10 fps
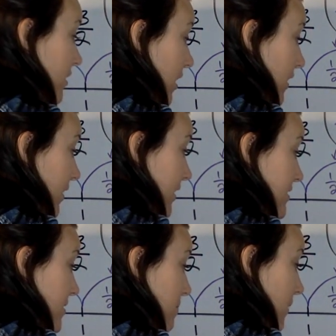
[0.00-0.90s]
And then
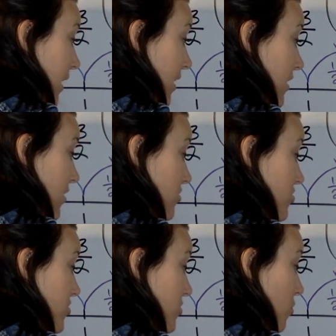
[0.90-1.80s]
to make
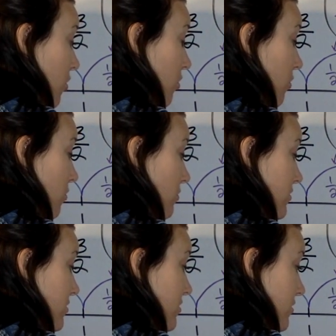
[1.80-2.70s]
2
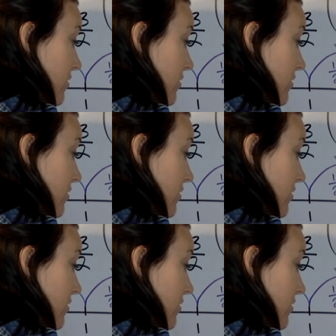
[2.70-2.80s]
wholes,